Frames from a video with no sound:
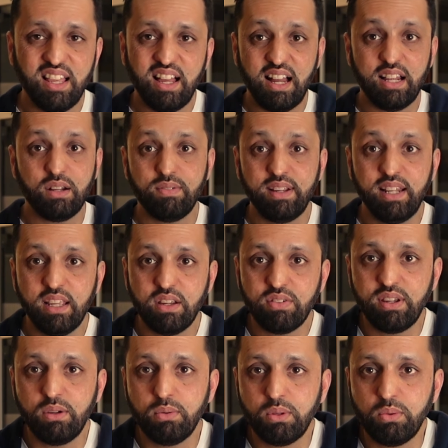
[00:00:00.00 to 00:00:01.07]
I don't really
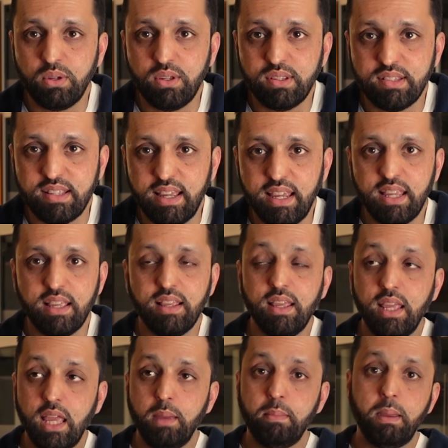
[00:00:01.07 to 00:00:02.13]
agree with what you're saying.
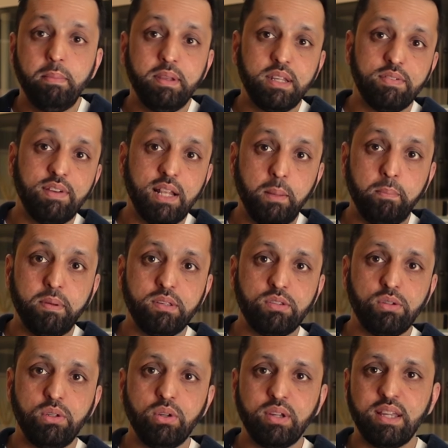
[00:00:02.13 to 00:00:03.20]
It may be developers who
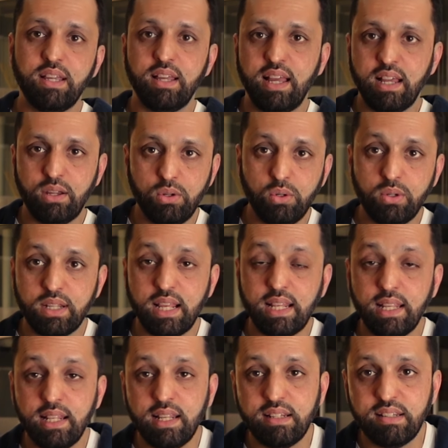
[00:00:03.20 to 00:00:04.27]
look at Google
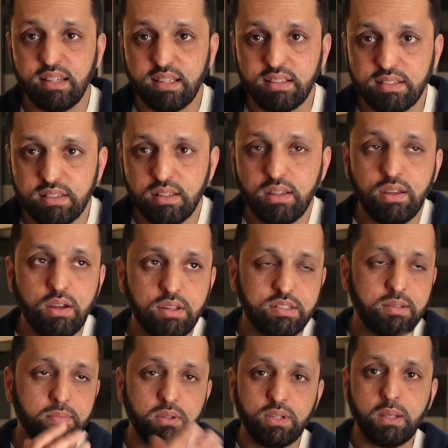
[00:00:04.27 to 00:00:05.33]
Analytics or
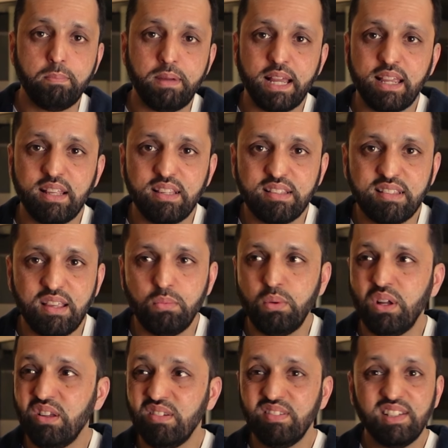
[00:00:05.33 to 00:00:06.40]
something on the back end and say,
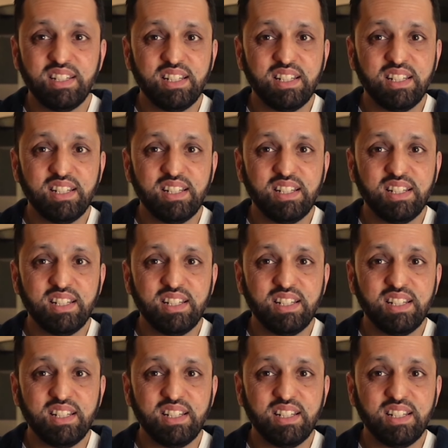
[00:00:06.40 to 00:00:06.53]
well,